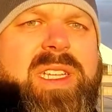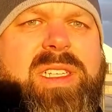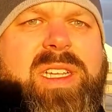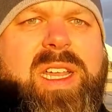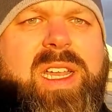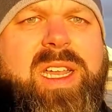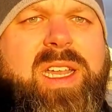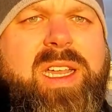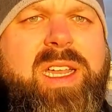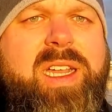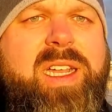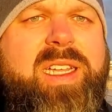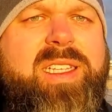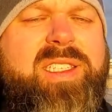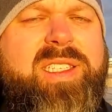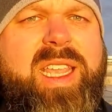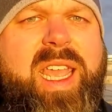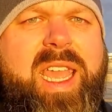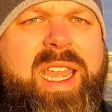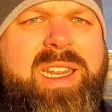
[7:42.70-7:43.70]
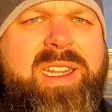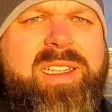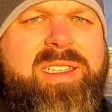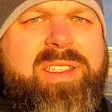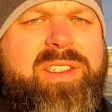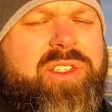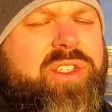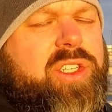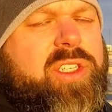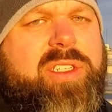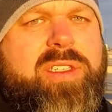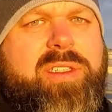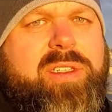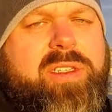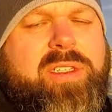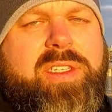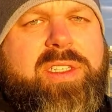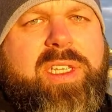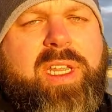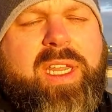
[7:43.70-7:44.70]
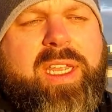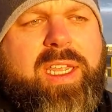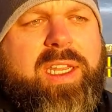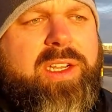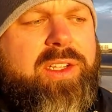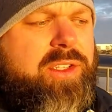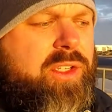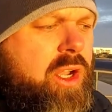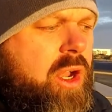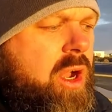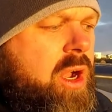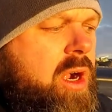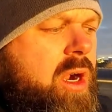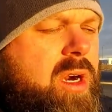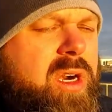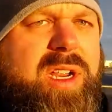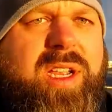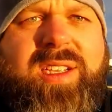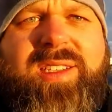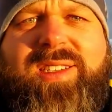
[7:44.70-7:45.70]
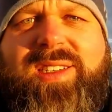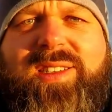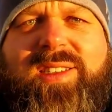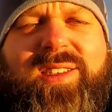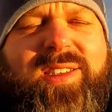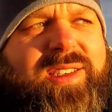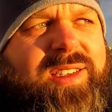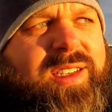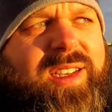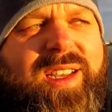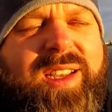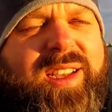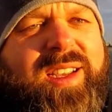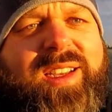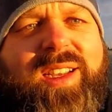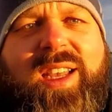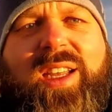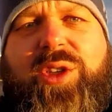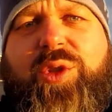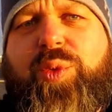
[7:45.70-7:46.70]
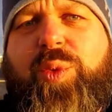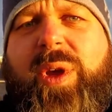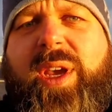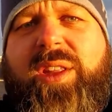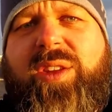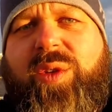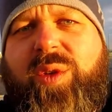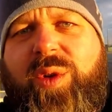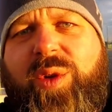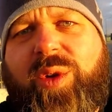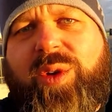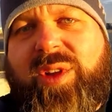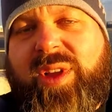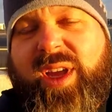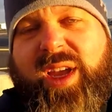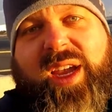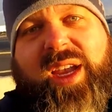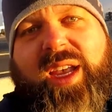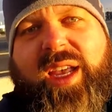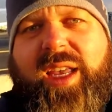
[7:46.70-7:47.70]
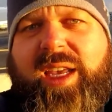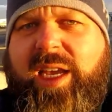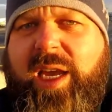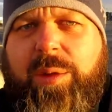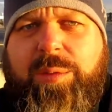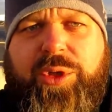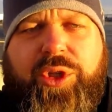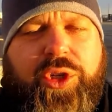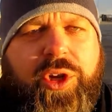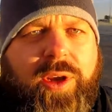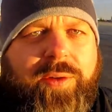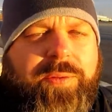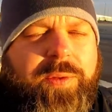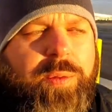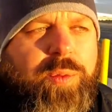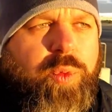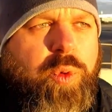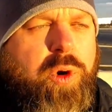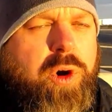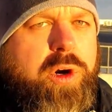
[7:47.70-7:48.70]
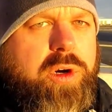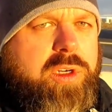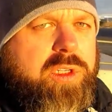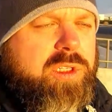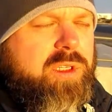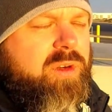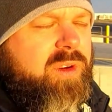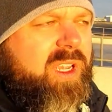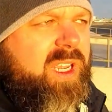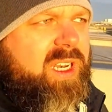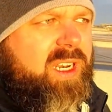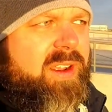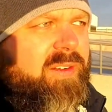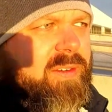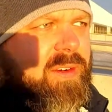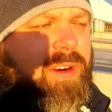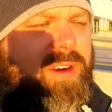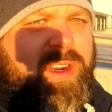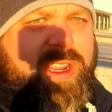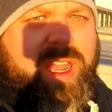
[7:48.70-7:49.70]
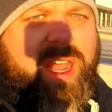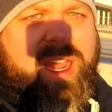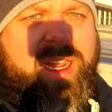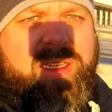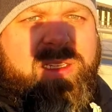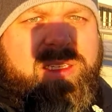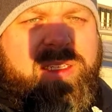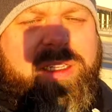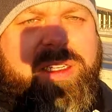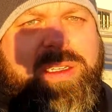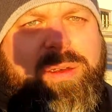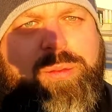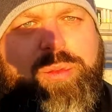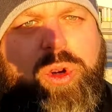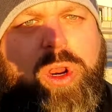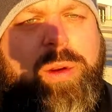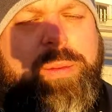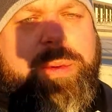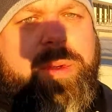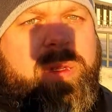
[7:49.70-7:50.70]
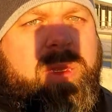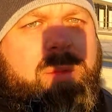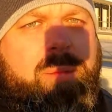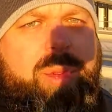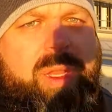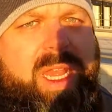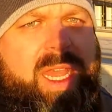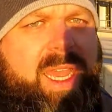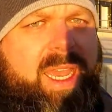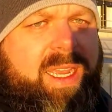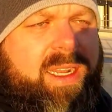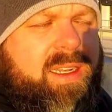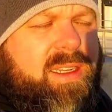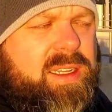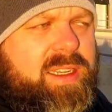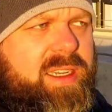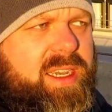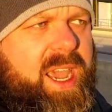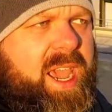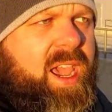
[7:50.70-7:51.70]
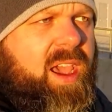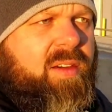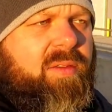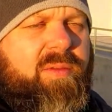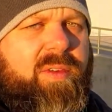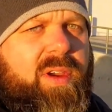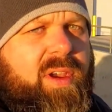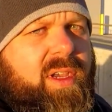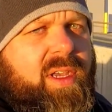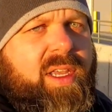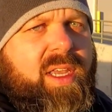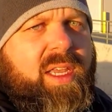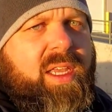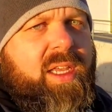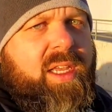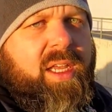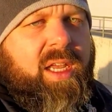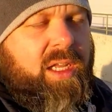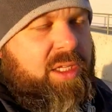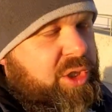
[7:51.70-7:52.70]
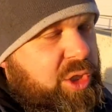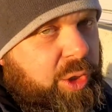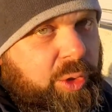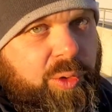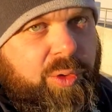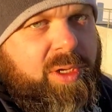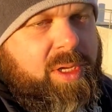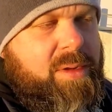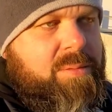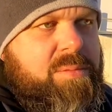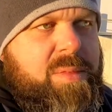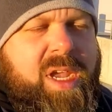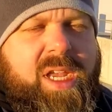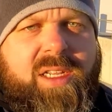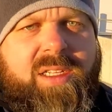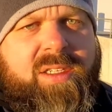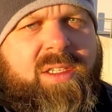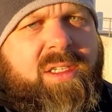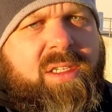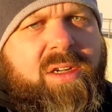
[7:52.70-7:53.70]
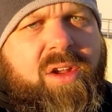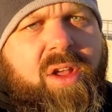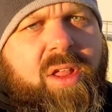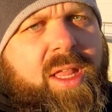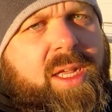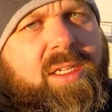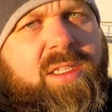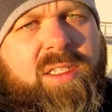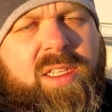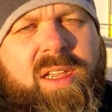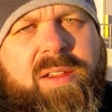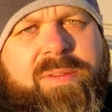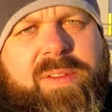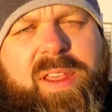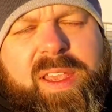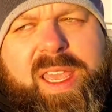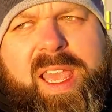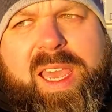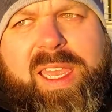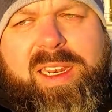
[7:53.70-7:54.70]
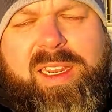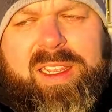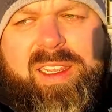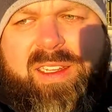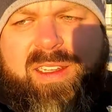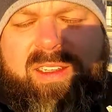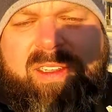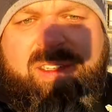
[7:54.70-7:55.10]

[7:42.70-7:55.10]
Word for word: Hassan is just sitting in his car because it's way too cold. He comes straight from work, so he never got properly planned to have a toque and mitts and all that stuff like I did.